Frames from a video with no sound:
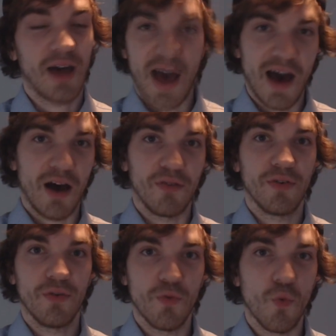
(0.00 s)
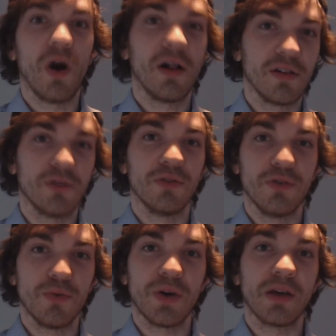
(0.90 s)
have while you're
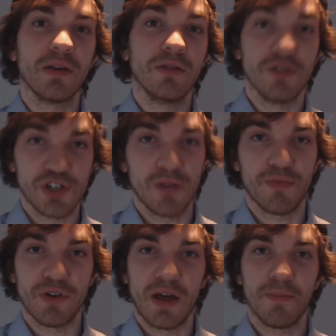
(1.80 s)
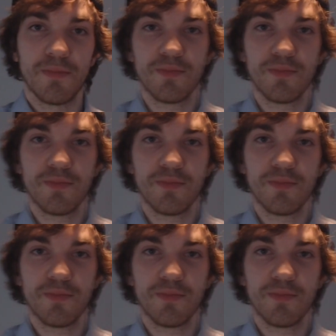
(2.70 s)
doing the job for them.